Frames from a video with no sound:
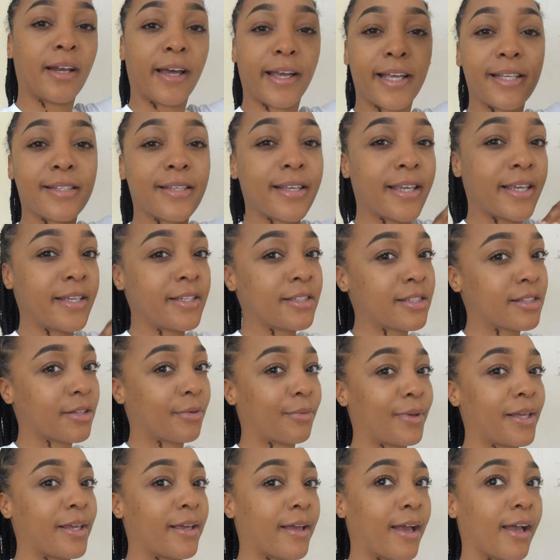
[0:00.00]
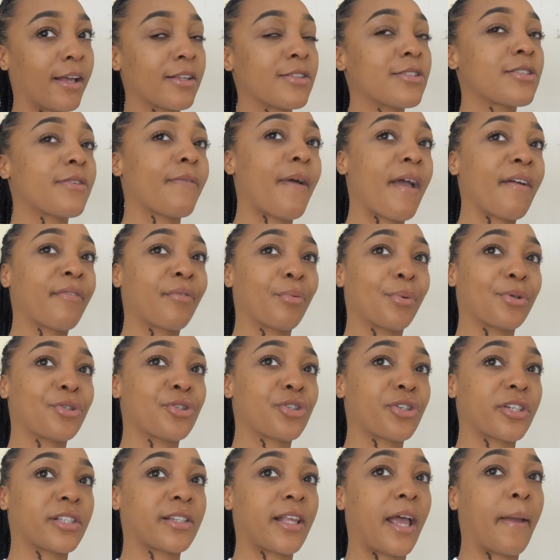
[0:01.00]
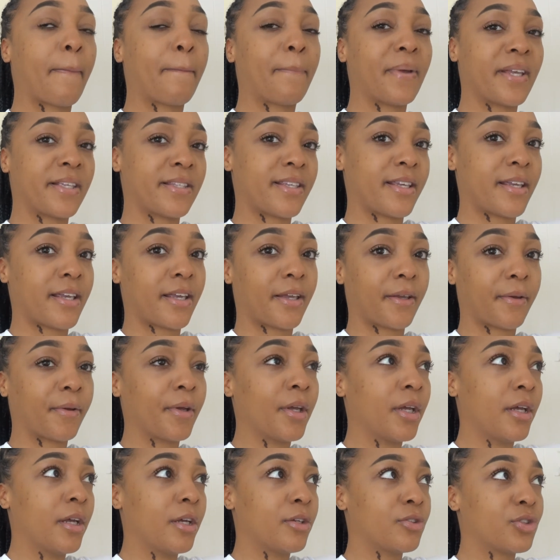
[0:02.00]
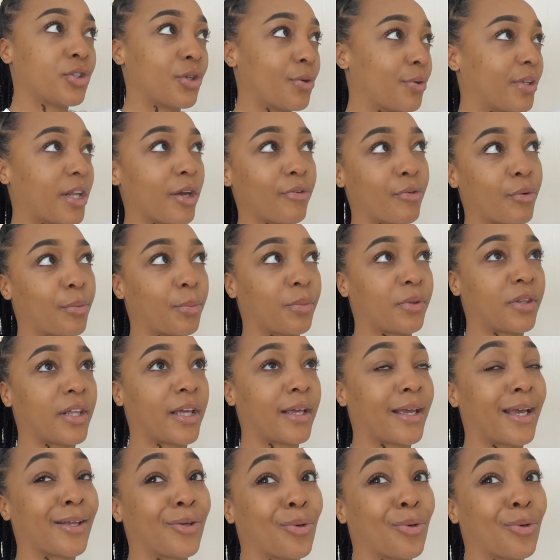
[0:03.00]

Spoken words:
like it's Easter weekend, so everyone's just like busy doing their own thing.